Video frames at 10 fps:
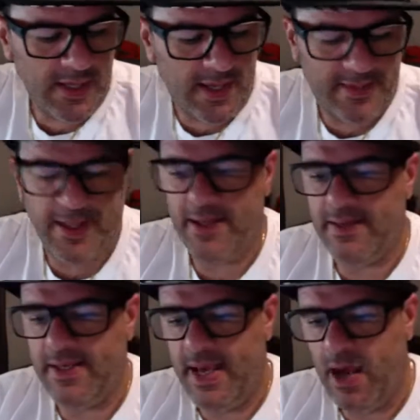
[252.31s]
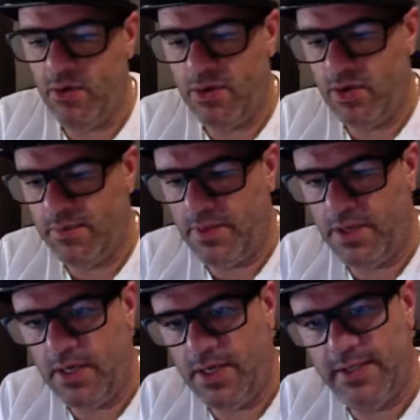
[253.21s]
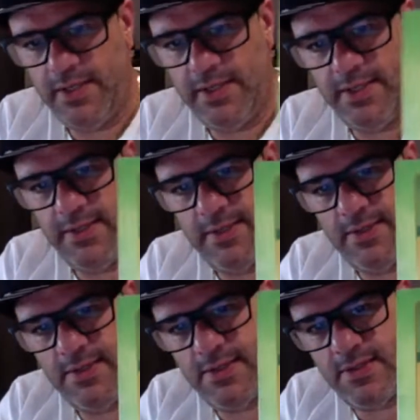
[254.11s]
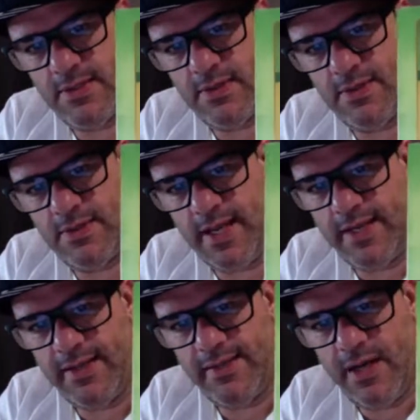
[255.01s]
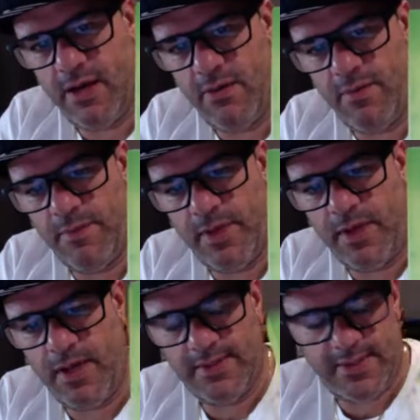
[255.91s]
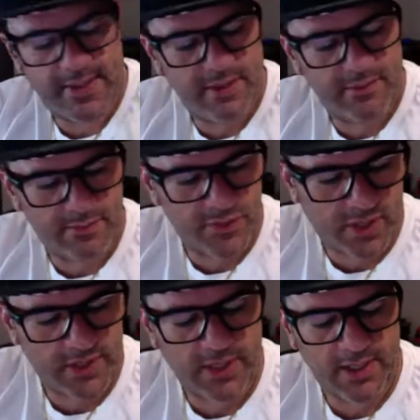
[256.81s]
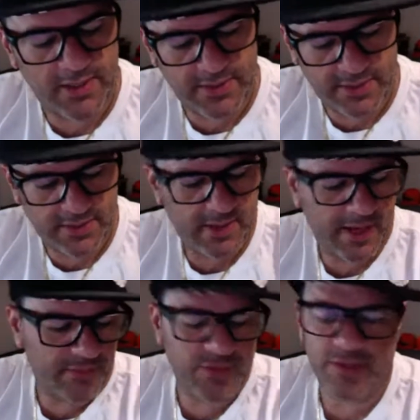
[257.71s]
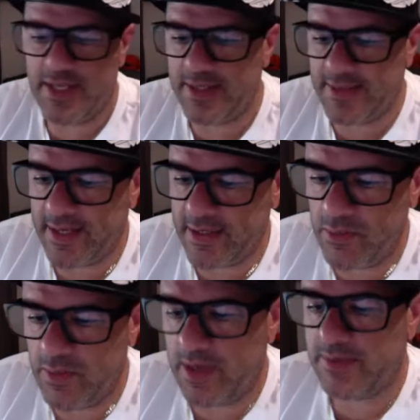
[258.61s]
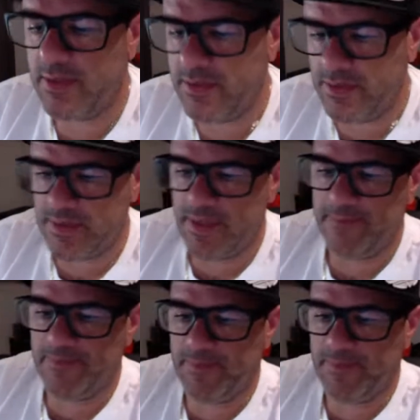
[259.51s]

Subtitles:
And then the outcome card is Psychic Tarot from the Heart today, from John Holland. I haven't used that deck in a while, so I'll use that.